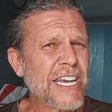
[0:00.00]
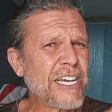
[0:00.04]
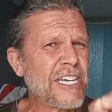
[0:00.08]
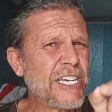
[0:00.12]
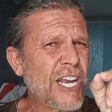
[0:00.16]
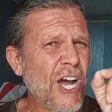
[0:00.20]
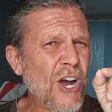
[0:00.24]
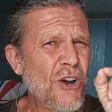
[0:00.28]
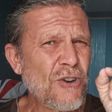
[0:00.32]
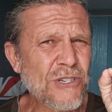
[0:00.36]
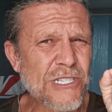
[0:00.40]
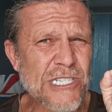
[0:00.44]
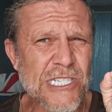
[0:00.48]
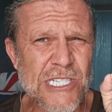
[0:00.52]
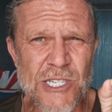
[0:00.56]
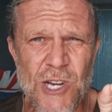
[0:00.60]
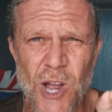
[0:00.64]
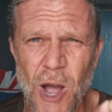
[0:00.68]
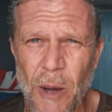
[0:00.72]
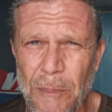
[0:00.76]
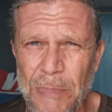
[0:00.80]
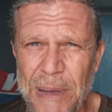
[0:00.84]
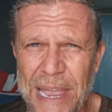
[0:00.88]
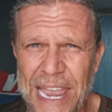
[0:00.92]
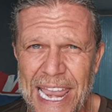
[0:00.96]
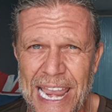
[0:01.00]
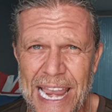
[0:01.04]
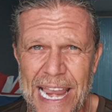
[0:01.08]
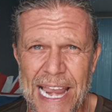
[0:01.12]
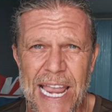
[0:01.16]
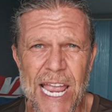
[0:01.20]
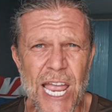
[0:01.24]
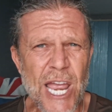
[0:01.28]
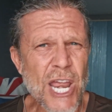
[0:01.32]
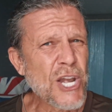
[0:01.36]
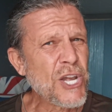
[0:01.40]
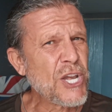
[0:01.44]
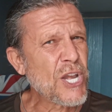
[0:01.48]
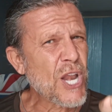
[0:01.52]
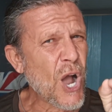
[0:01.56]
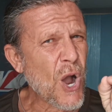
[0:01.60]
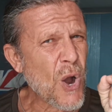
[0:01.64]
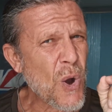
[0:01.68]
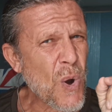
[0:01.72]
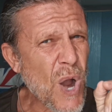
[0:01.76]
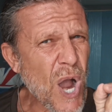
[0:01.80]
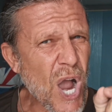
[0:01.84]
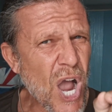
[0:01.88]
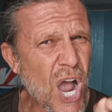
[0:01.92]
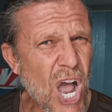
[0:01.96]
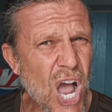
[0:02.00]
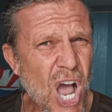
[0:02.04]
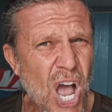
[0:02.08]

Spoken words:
no stopping, no